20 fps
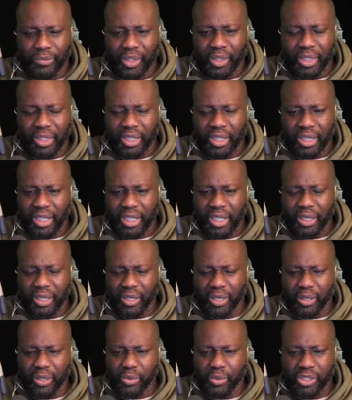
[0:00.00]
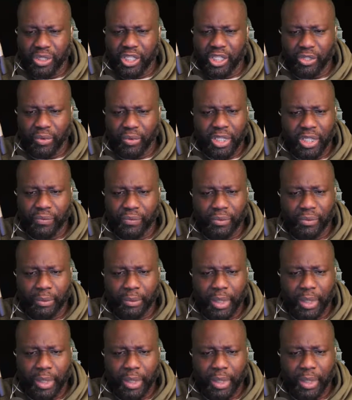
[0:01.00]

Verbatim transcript: uh, it, it was disgraceful, man.